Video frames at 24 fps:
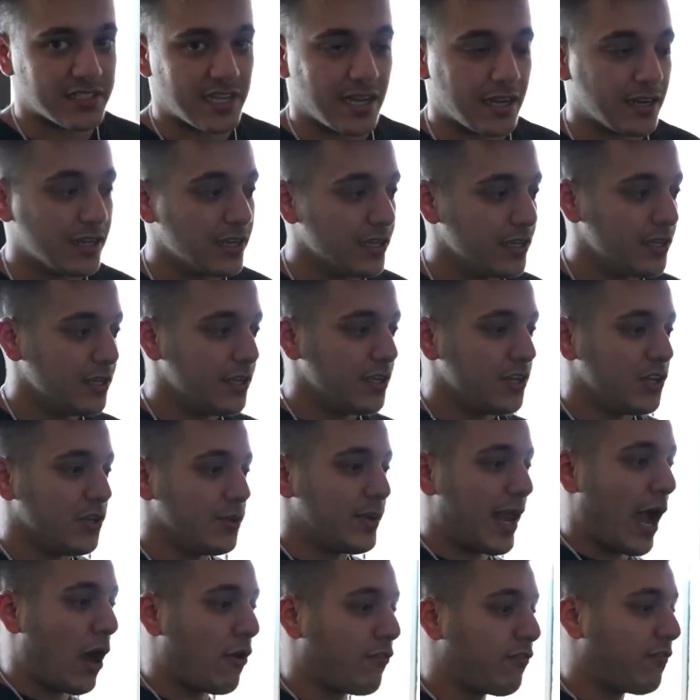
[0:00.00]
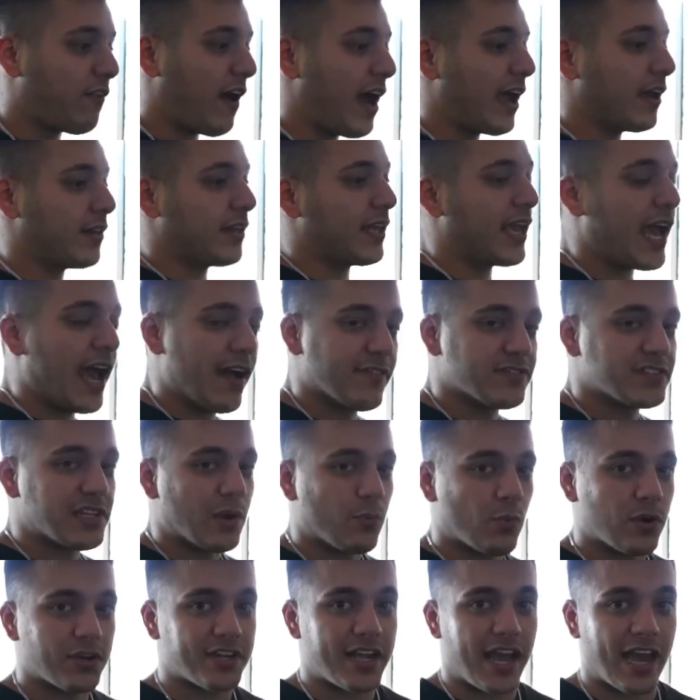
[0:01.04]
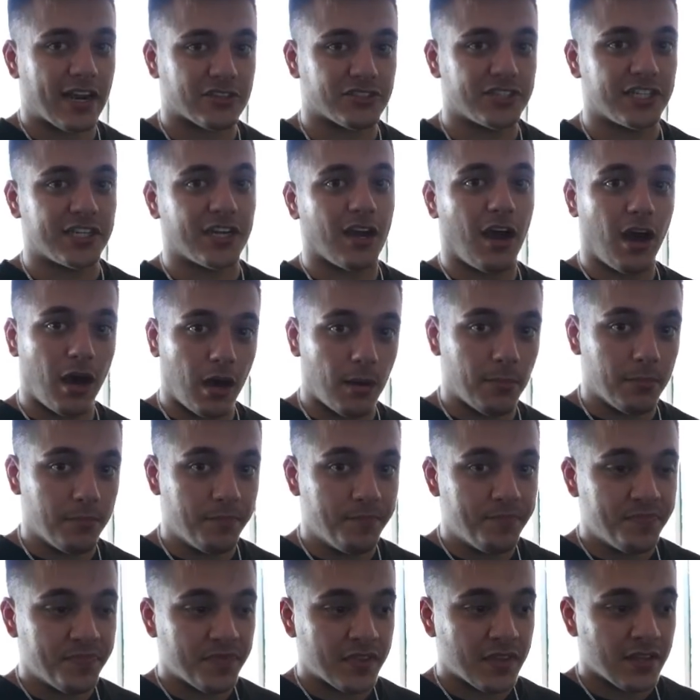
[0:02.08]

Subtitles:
that you now finally have somewhere to actually come